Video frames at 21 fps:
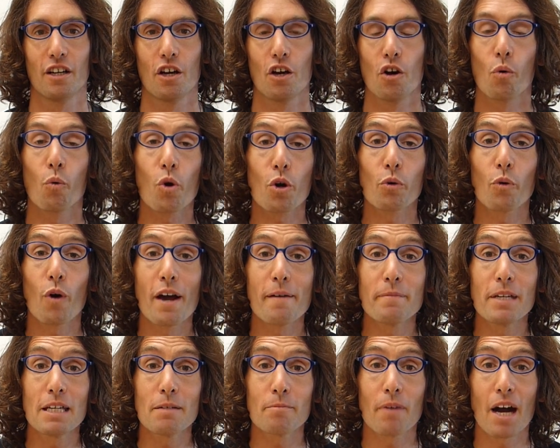What do I
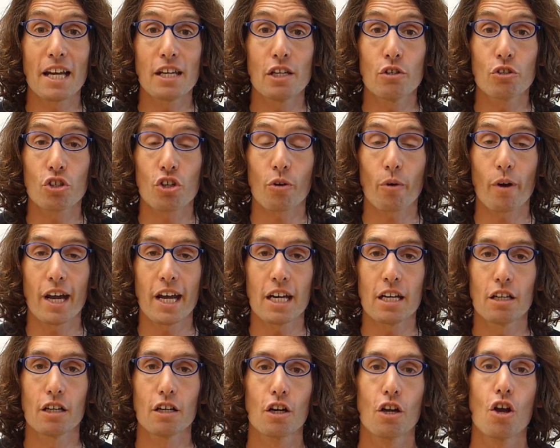mean by new
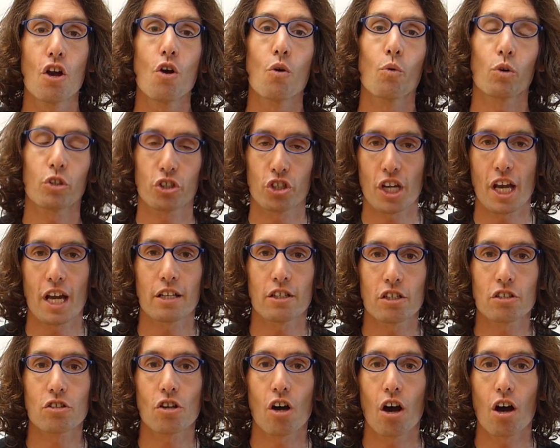terrain? Well,
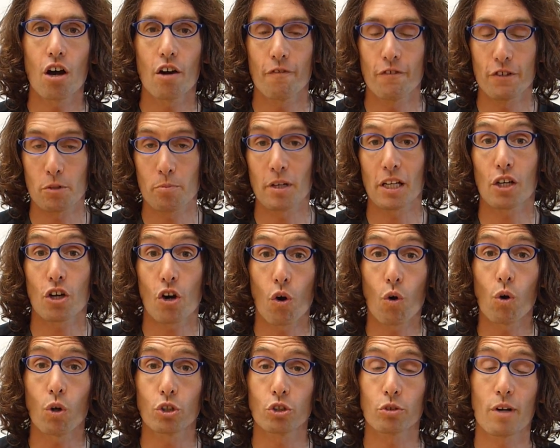chances are, if it's been
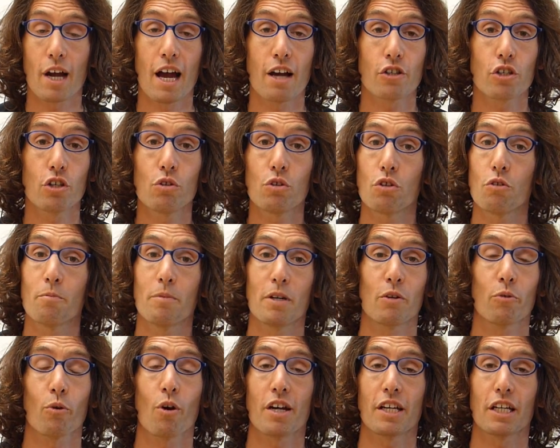cold around you, you've been
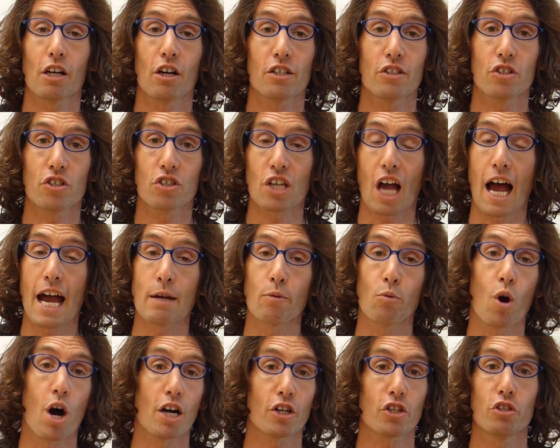running on
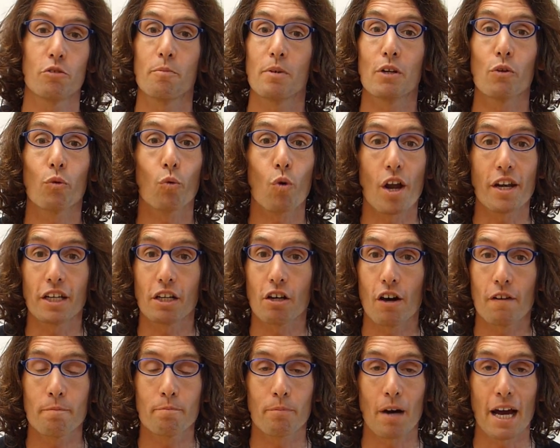sidewalks, you've been running
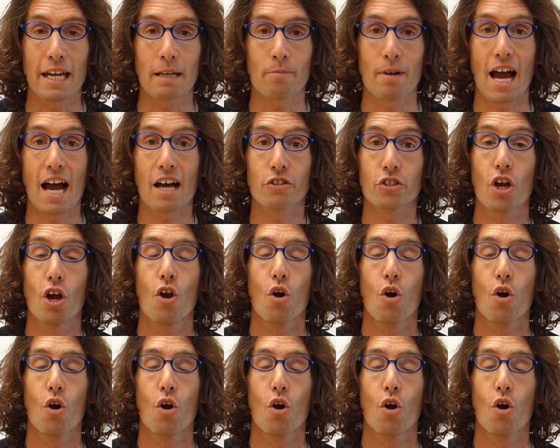on bike paths,